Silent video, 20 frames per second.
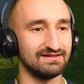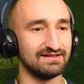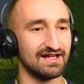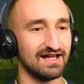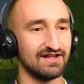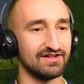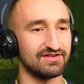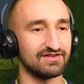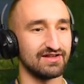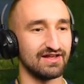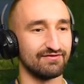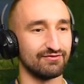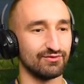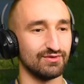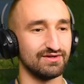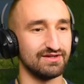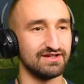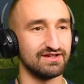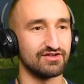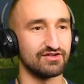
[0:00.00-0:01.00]
Yes,
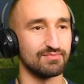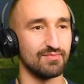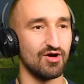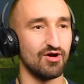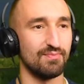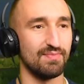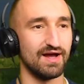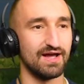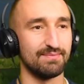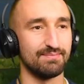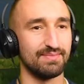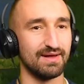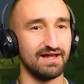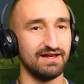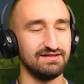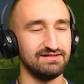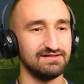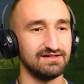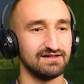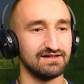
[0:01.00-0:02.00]
everyone needs small pipe
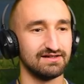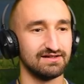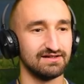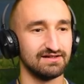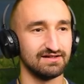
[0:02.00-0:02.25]
bend.